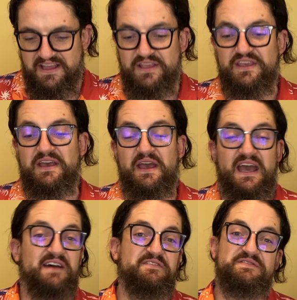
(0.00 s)
you
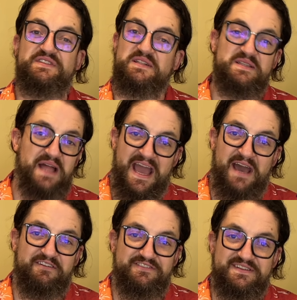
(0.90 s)
have to
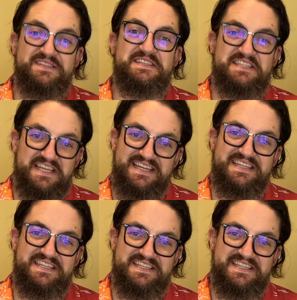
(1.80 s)
laugh instead.